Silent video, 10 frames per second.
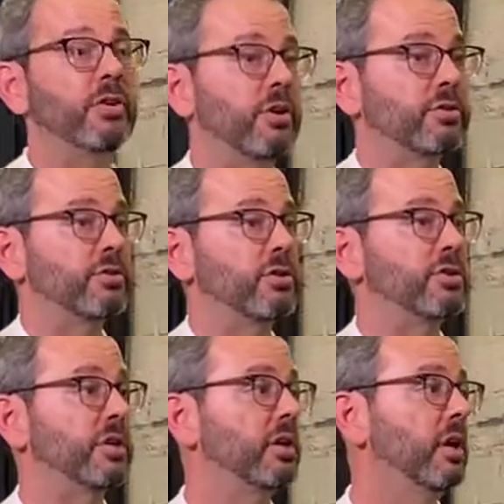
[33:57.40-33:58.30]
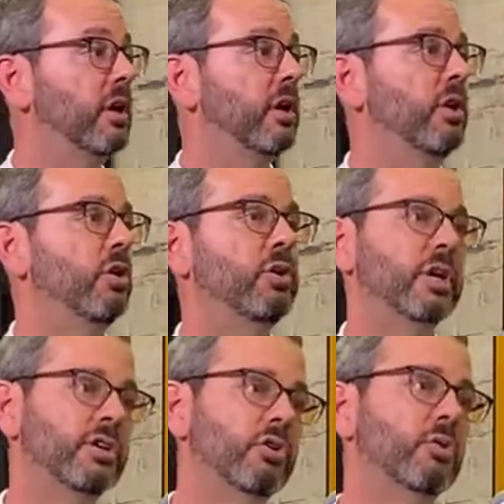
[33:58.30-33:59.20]
neurosurgeon who
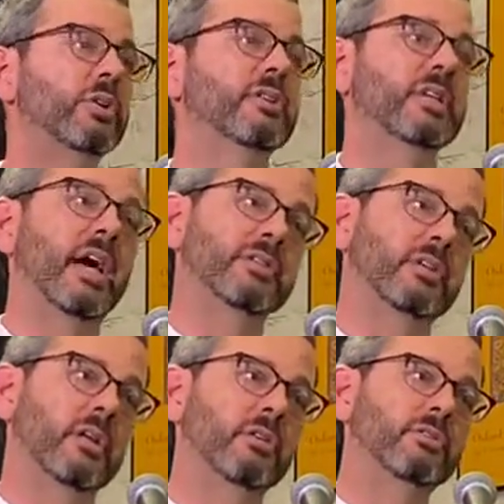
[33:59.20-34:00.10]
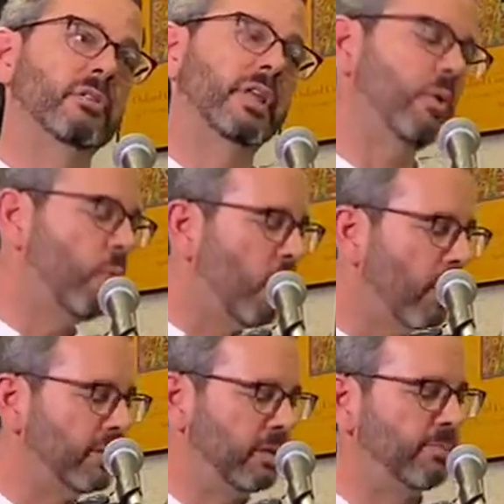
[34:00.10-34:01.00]
can do it with his eyes closed. They
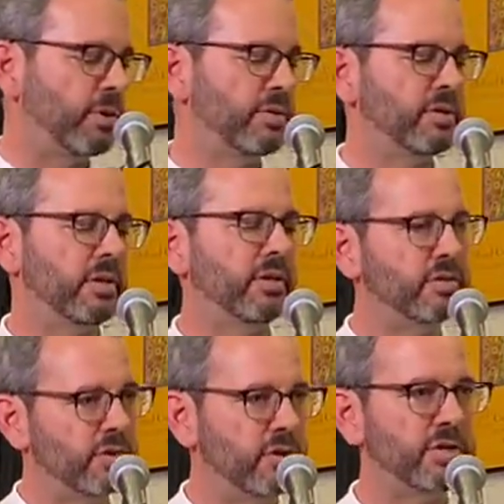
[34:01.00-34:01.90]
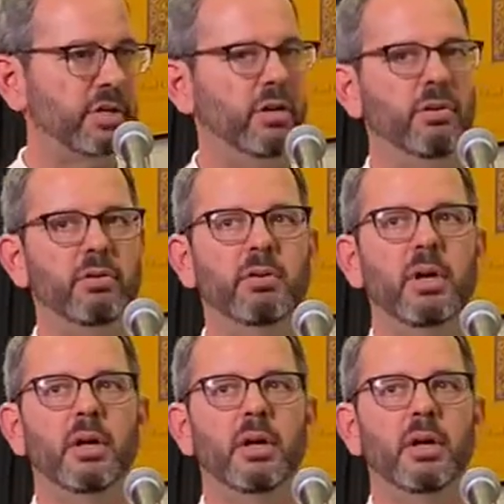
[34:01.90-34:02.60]
want the person, the surgeon who